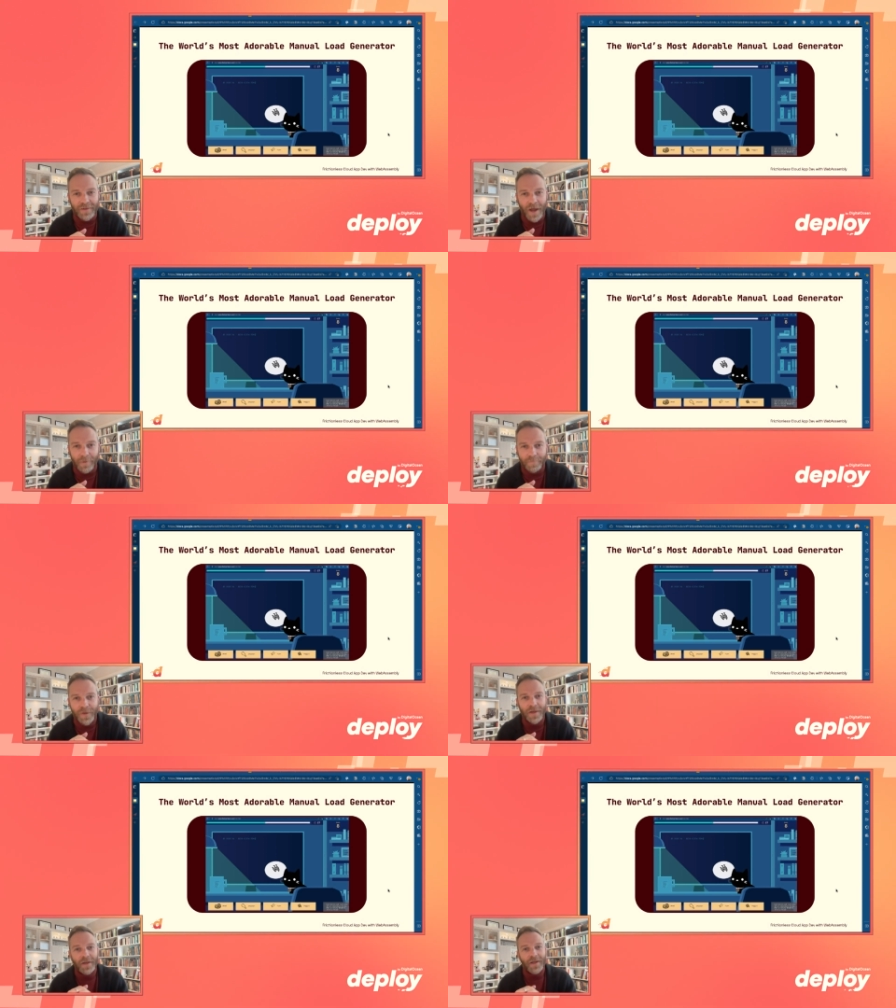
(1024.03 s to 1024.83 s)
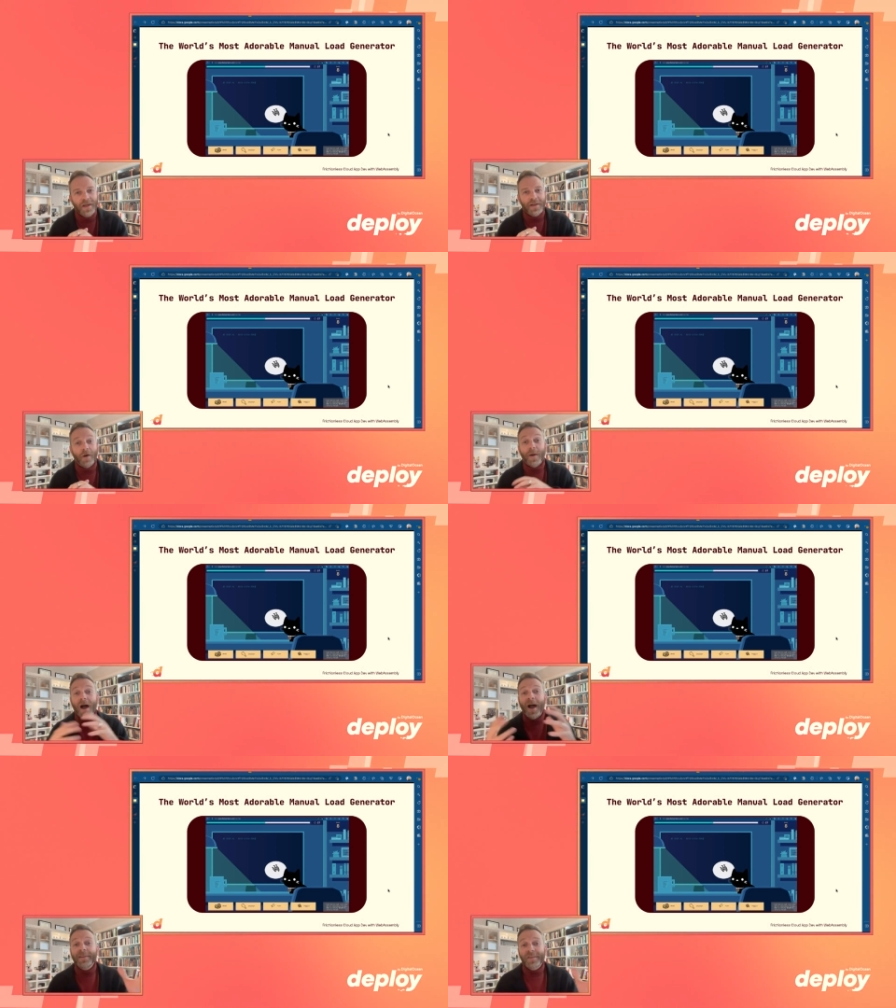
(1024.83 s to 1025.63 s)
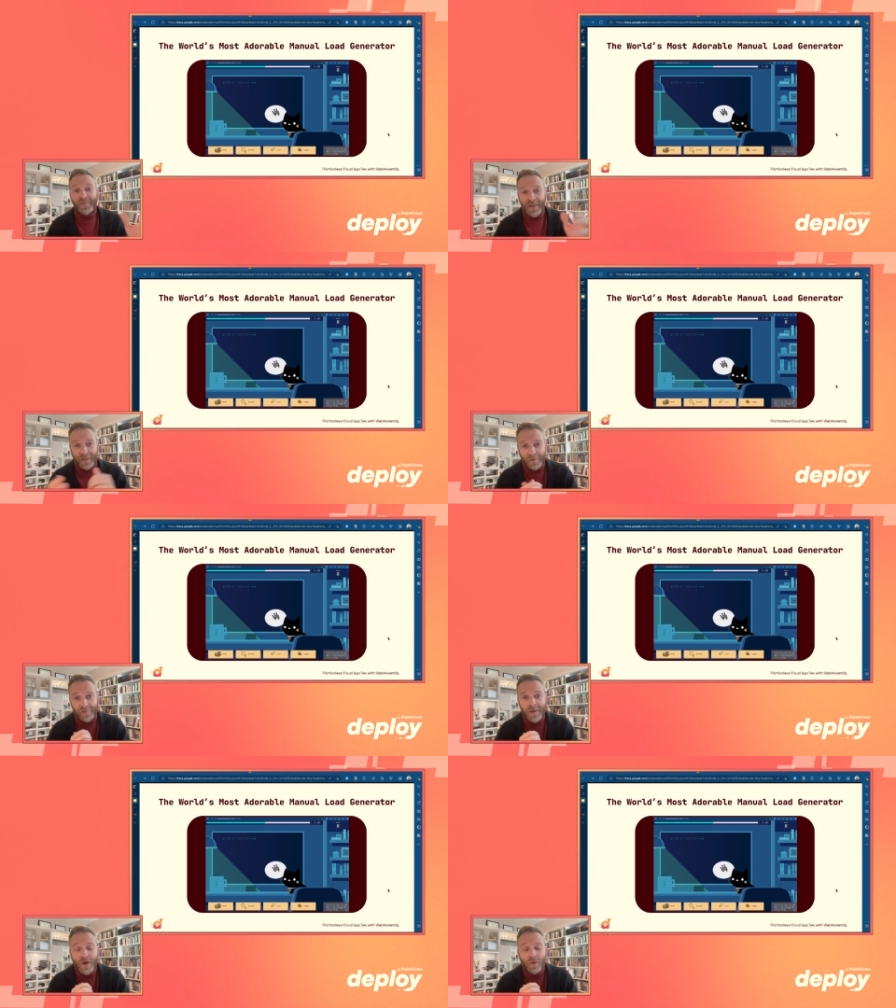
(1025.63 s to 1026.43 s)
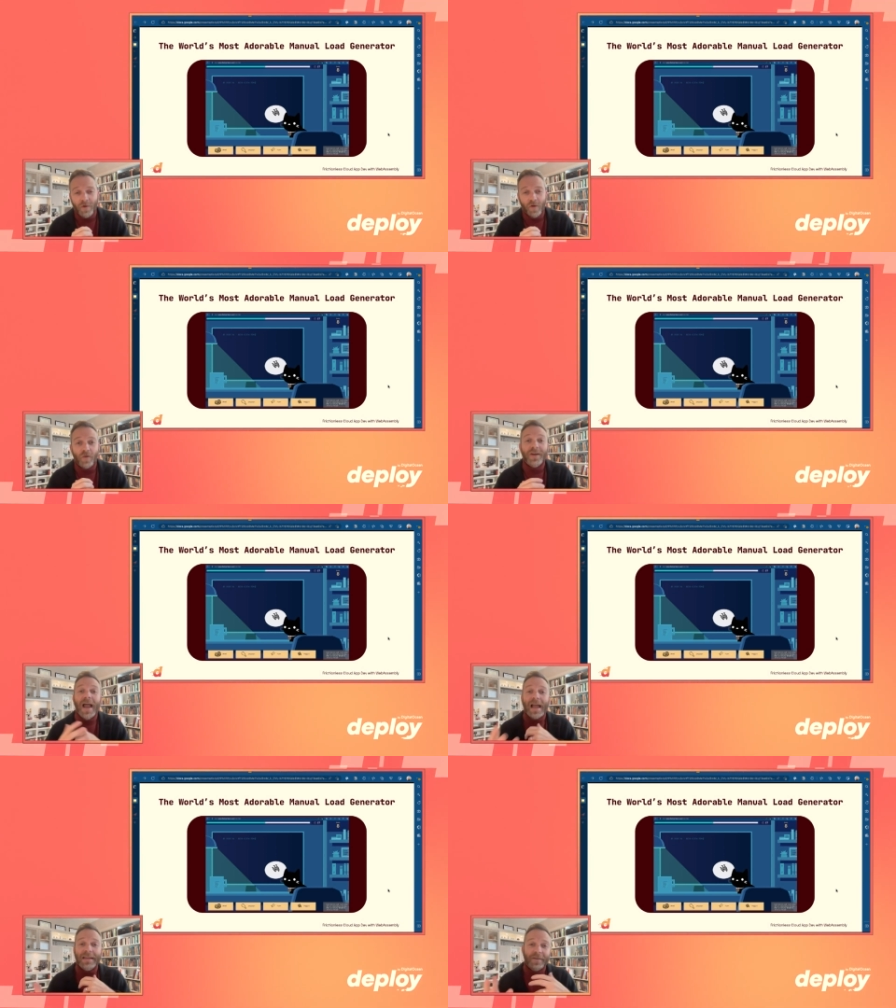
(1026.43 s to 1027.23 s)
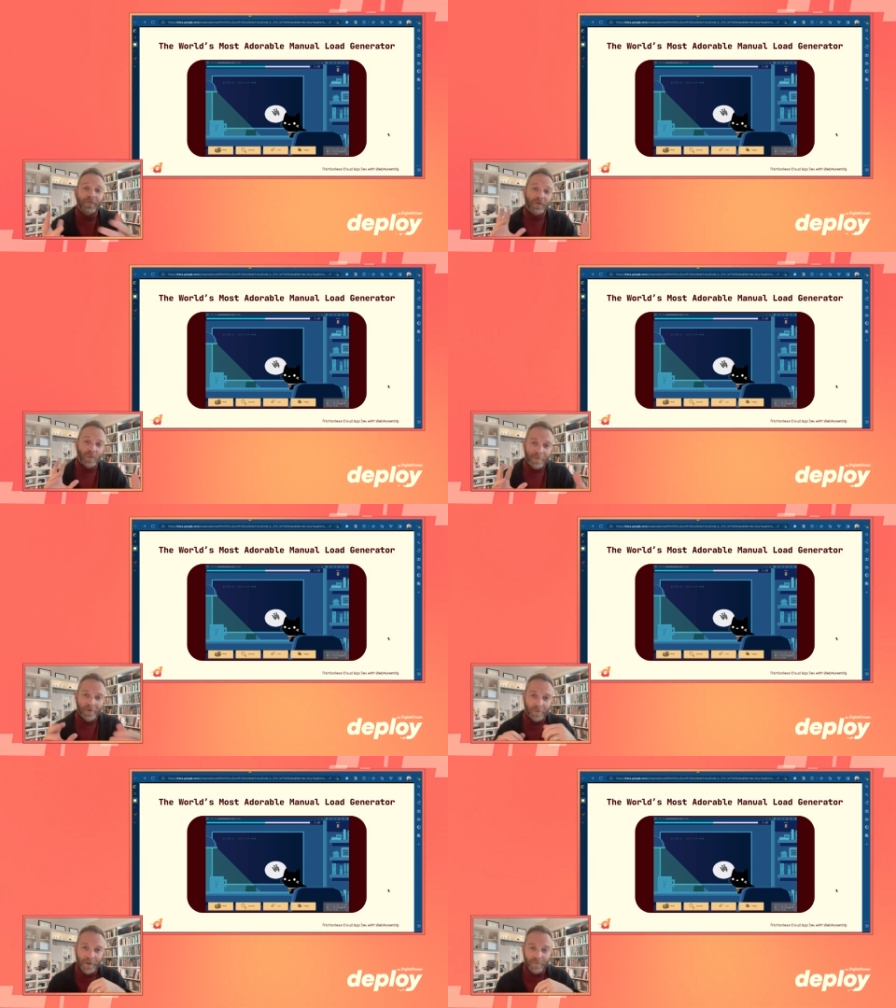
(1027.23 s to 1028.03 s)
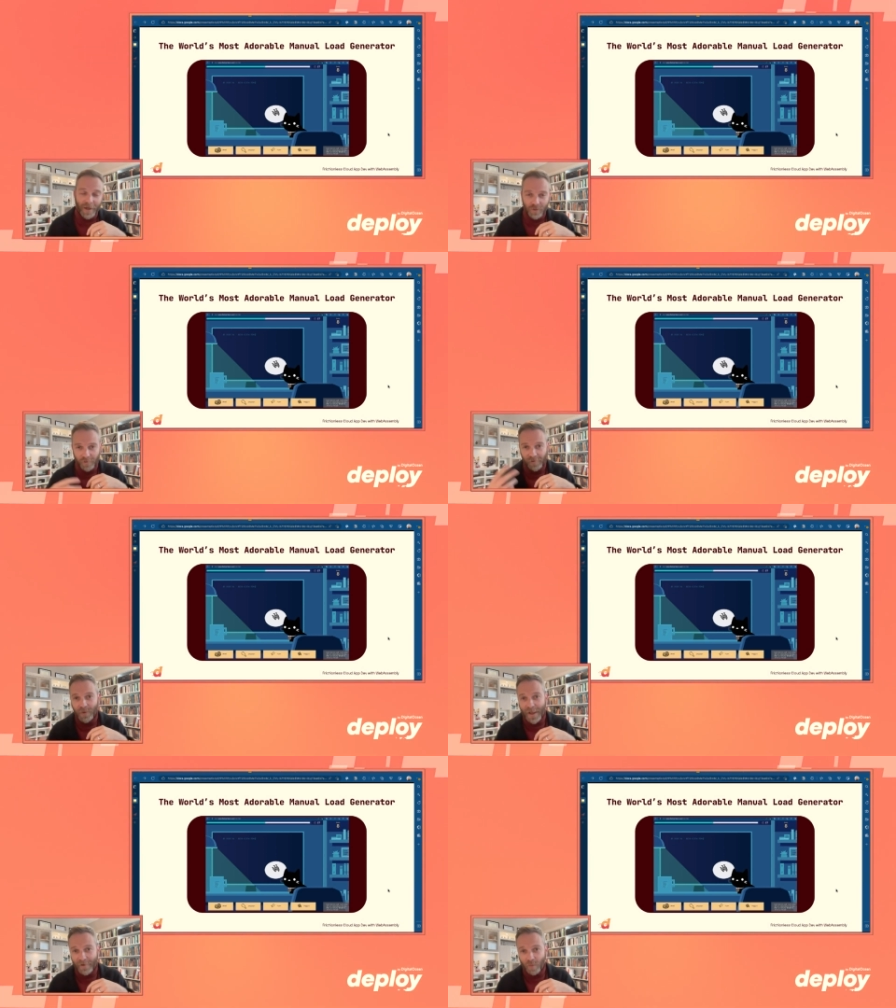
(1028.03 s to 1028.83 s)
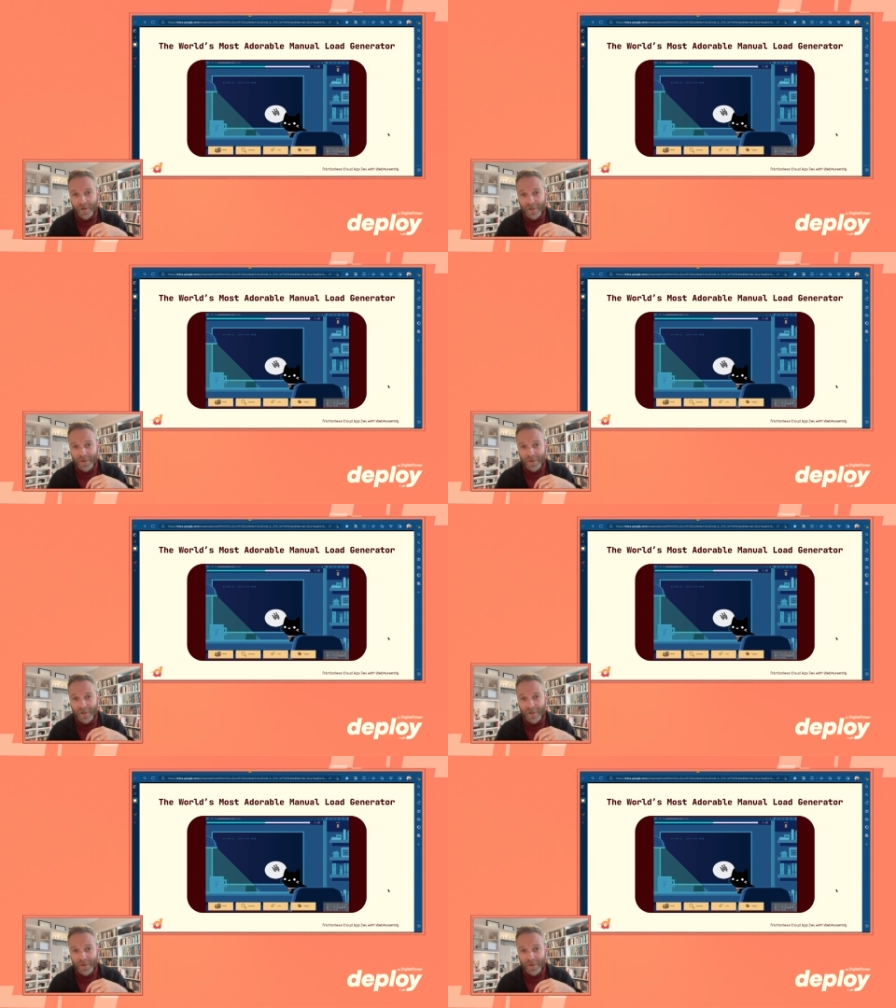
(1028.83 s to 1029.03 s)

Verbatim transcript: time. Now, behind the scenes, we wrote nine different WebAssembly modules, and we had one